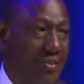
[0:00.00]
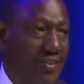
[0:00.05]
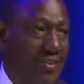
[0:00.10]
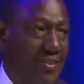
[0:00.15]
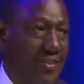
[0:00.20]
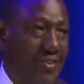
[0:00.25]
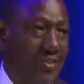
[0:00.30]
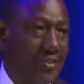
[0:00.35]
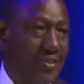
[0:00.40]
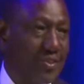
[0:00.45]

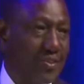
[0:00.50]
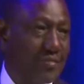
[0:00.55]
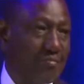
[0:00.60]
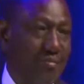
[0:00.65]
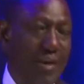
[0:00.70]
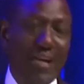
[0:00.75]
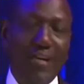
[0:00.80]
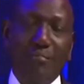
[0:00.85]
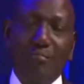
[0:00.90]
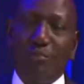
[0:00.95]
it's
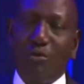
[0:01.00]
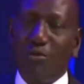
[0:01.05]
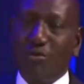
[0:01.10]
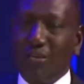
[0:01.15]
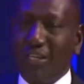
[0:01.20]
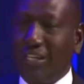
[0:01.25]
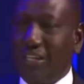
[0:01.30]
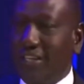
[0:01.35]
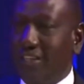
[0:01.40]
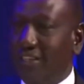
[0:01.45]

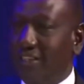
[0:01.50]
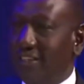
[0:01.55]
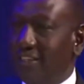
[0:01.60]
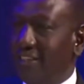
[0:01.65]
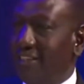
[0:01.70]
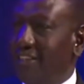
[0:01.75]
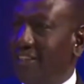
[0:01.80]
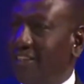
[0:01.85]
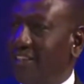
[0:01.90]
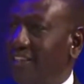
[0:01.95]
mind-boggling
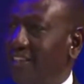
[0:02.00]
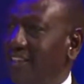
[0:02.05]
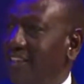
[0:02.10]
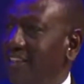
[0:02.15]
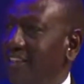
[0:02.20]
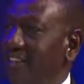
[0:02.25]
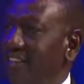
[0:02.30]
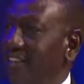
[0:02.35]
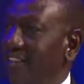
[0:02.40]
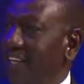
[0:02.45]

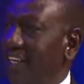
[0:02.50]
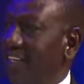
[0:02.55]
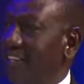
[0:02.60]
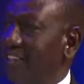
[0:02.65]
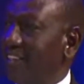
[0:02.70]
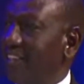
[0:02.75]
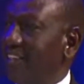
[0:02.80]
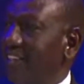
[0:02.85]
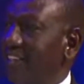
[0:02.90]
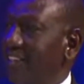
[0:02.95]

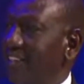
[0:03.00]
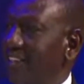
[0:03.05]
that